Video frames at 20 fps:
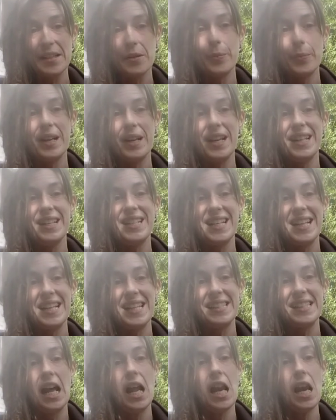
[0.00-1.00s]
which
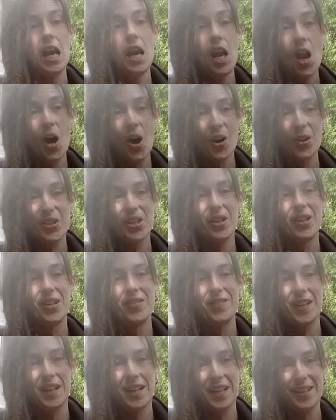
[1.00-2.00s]
is a lot
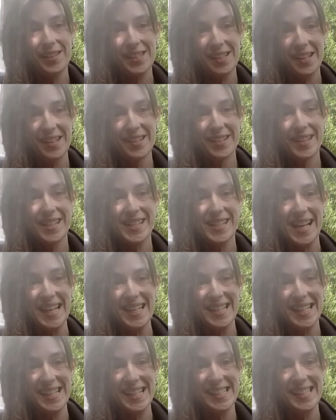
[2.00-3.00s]
of lifestyle
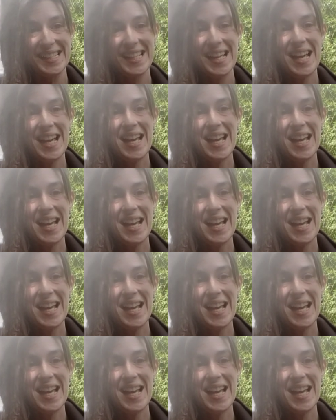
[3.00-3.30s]
changes.